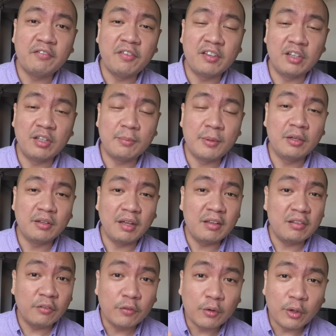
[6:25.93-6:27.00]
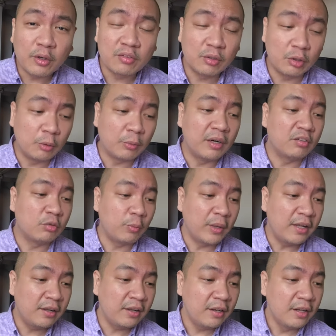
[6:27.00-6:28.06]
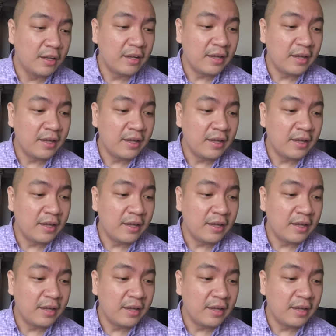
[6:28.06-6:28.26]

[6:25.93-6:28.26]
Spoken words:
invested amount is of course lower as well.